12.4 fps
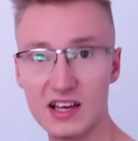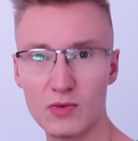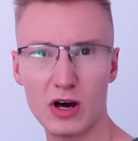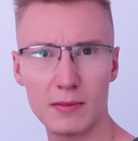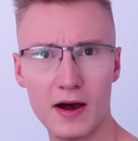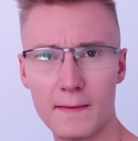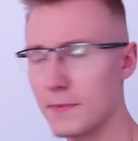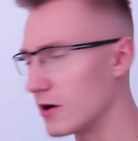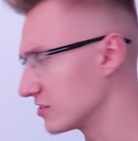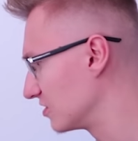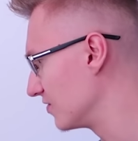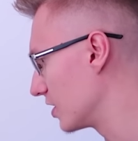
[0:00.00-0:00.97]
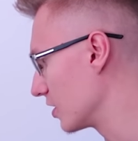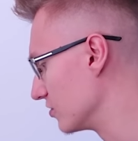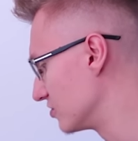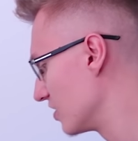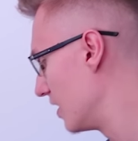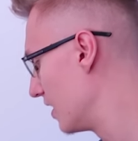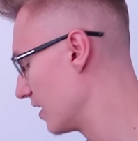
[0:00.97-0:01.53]
it in one of my unboxing
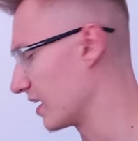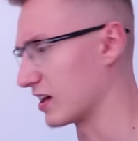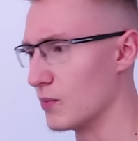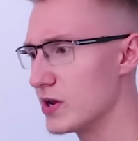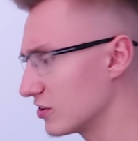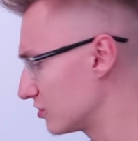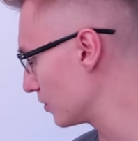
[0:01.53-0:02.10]
videos like a week or